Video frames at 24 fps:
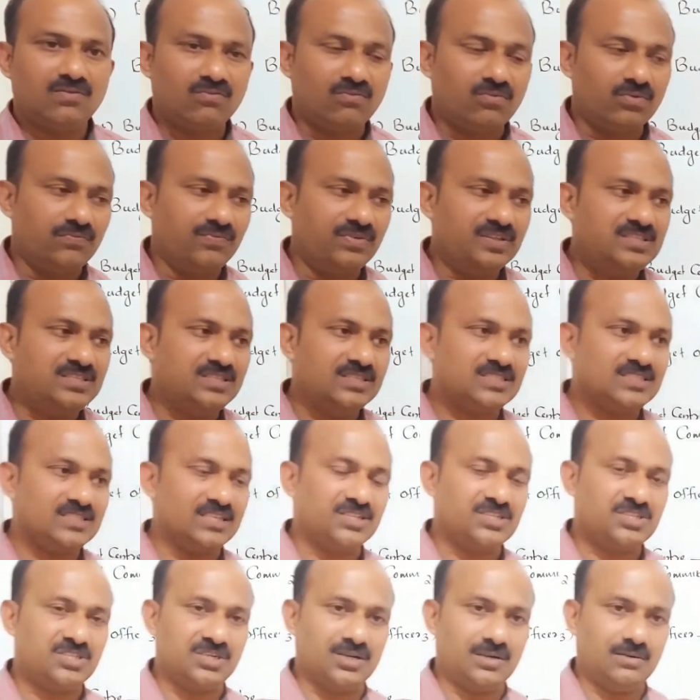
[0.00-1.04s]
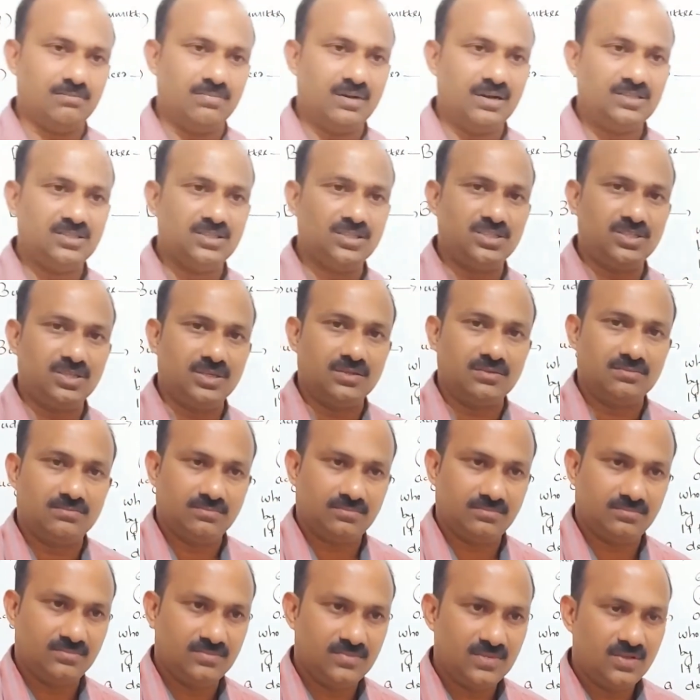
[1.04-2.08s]
Which section budget,
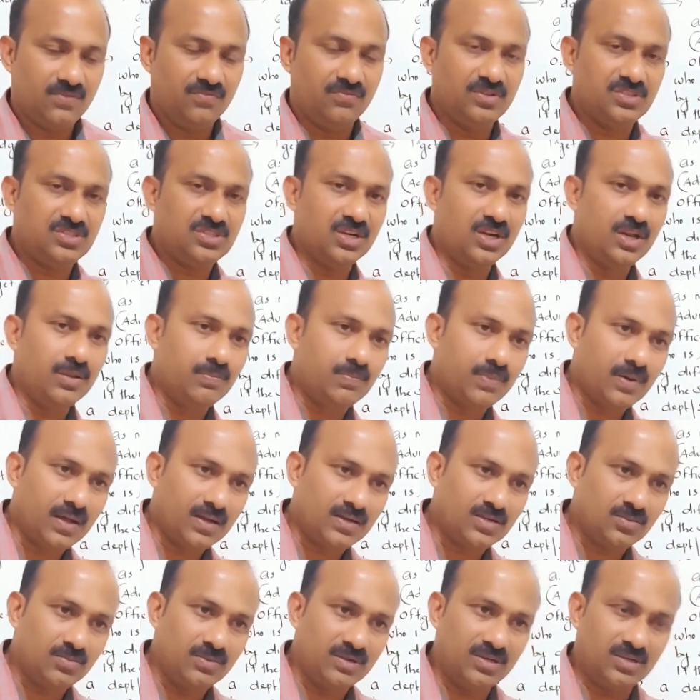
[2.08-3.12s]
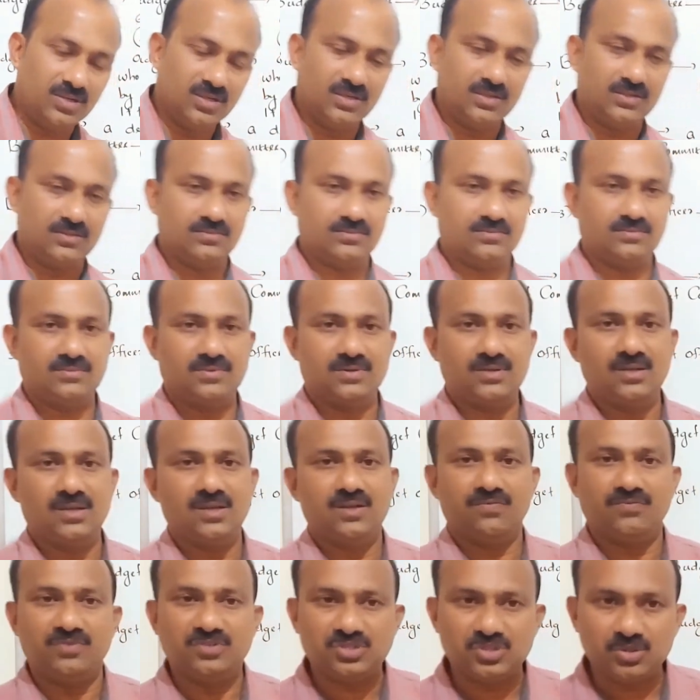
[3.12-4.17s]
which department,
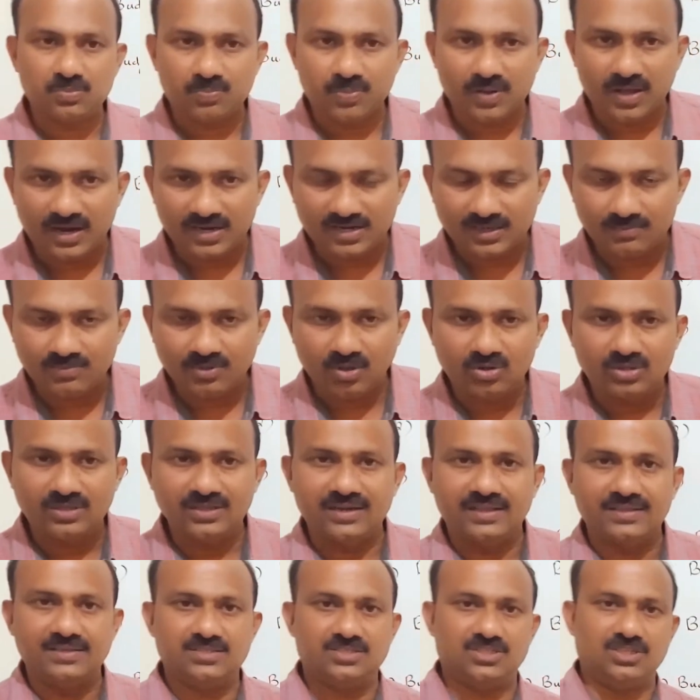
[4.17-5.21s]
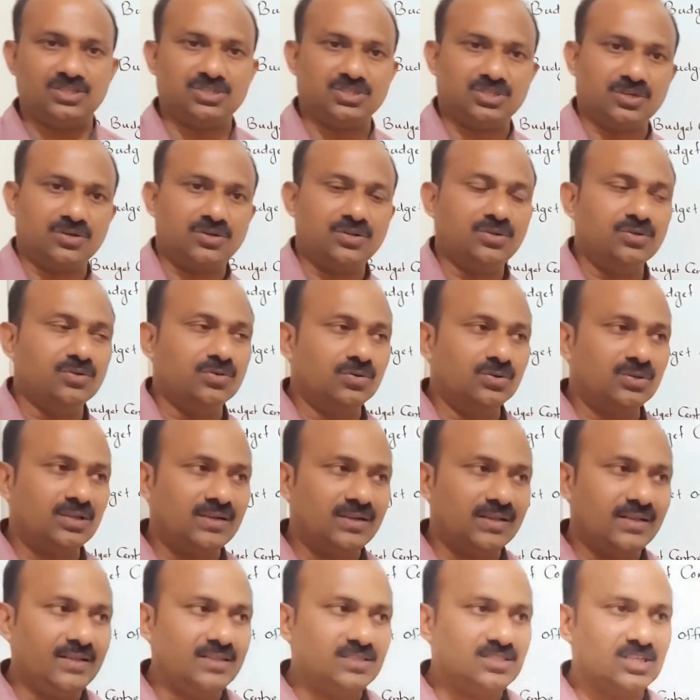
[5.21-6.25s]
which part of the organization, you know
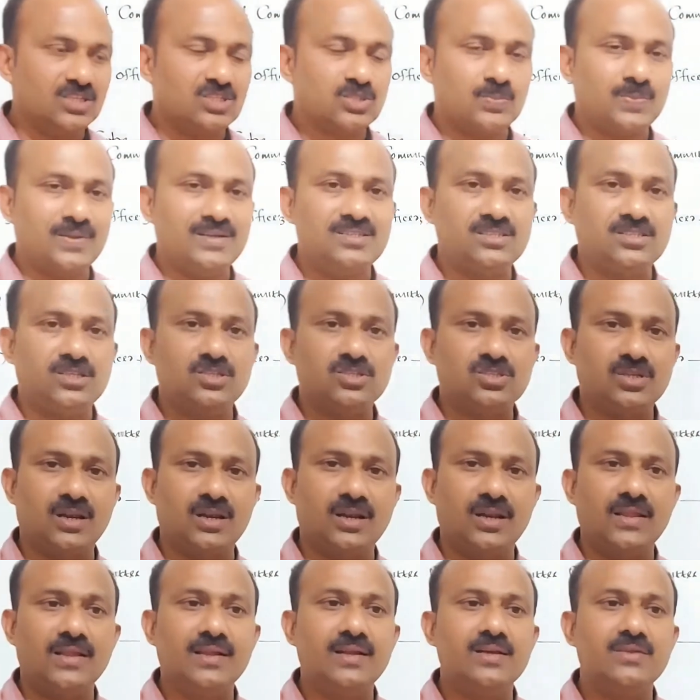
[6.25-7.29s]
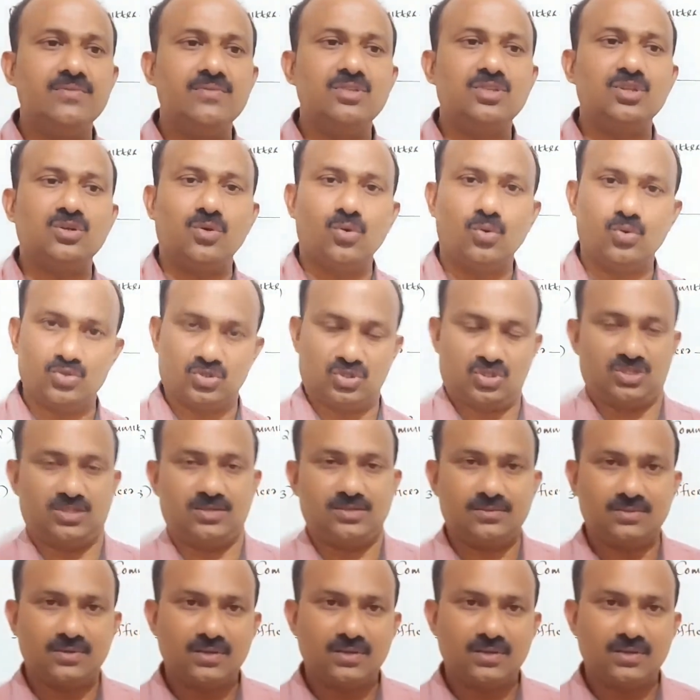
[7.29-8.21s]
that each expense is linked with the cost.